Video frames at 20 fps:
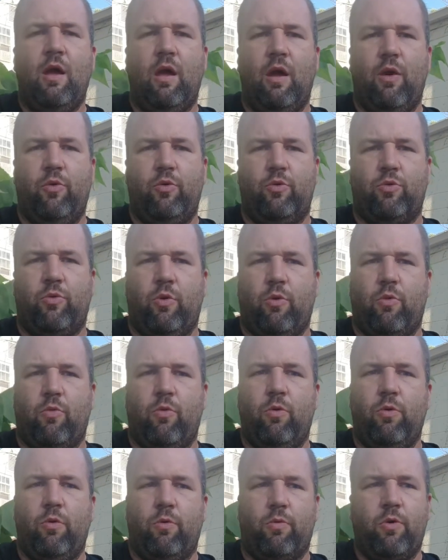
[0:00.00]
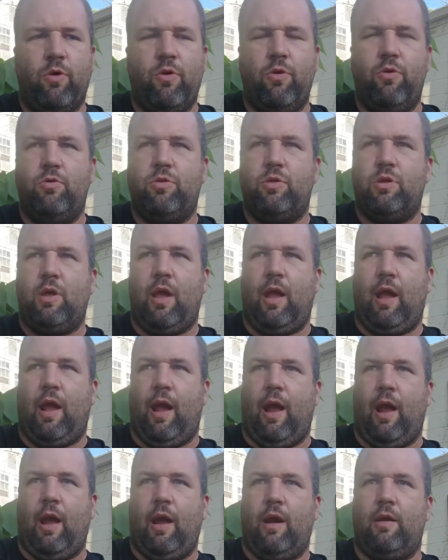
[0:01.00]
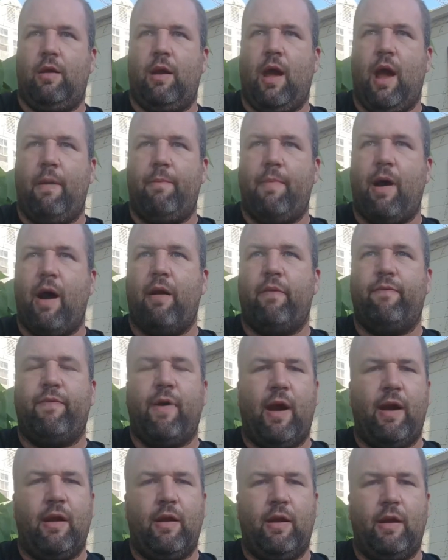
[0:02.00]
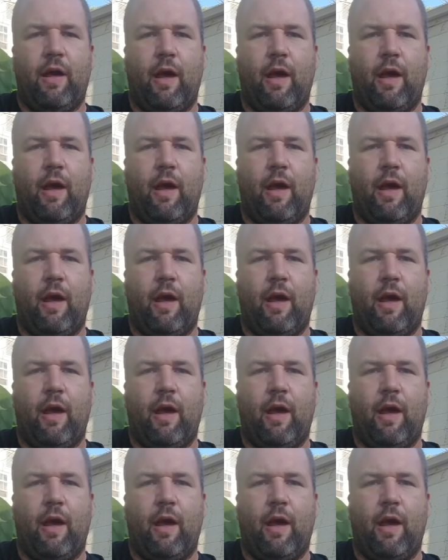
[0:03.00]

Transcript: was going to rule the roost, and I modified it.